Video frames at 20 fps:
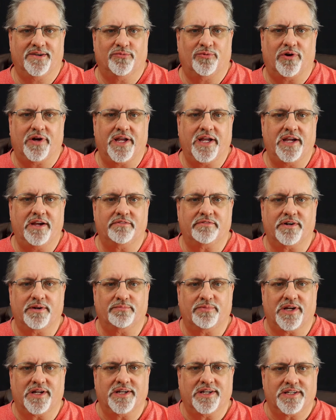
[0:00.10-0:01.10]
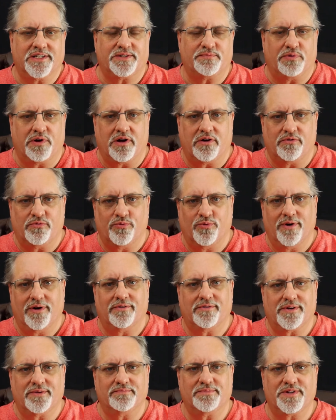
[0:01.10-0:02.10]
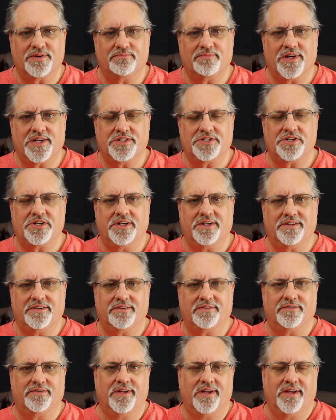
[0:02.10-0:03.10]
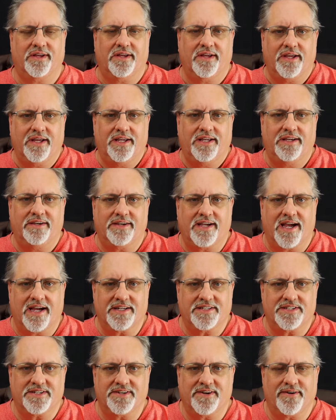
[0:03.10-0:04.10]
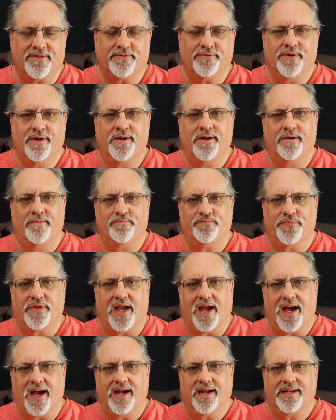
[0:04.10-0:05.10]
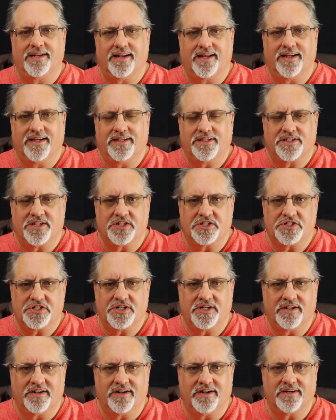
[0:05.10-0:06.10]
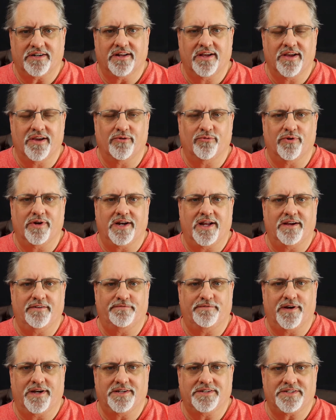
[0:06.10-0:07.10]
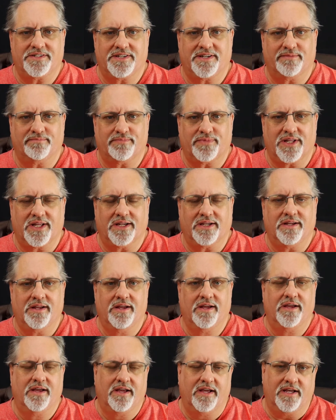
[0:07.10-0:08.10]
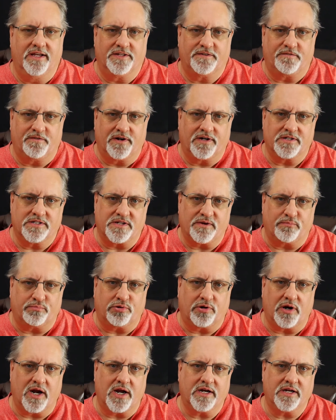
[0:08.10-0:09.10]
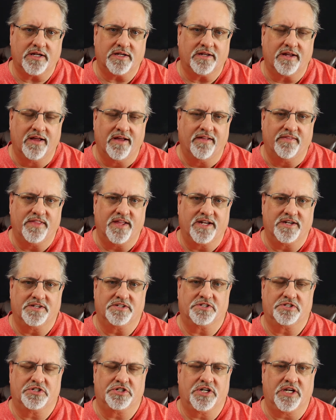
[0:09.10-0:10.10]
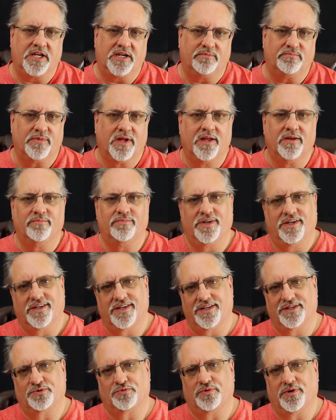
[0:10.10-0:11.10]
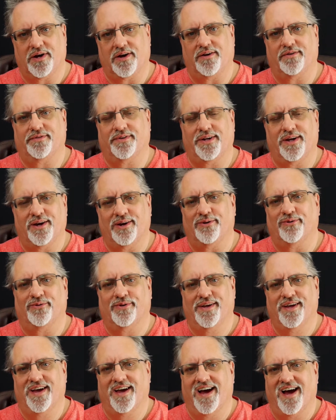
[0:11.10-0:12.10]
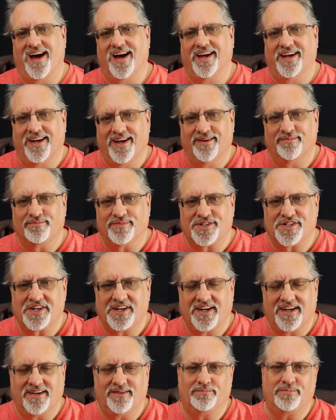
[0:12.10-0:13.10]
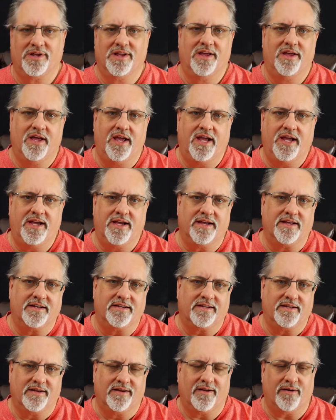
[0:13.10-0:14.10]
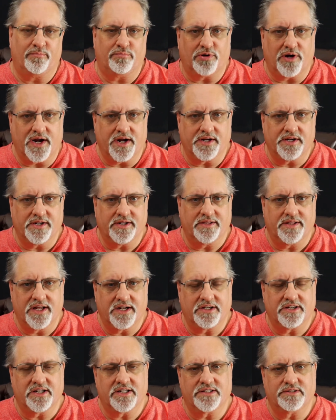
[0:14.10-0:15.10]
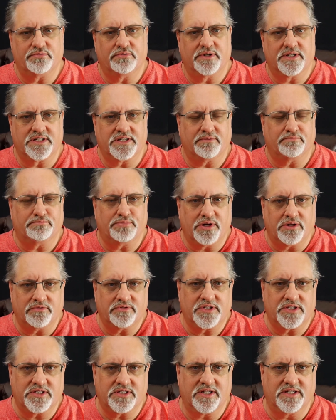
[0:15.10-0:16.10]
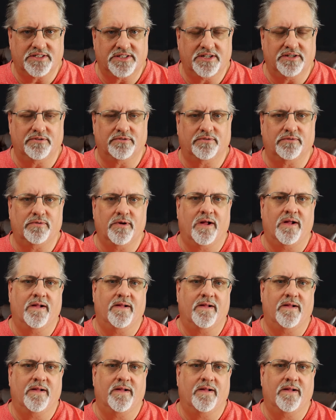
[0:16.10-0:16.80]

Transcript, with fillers: Well, hey everybody, it's Paul. Welcome to my channel. You guys know I like to share it when I find something as far as a product that is cheap, because we all know I am cheap, and a product that does what it's supposed to do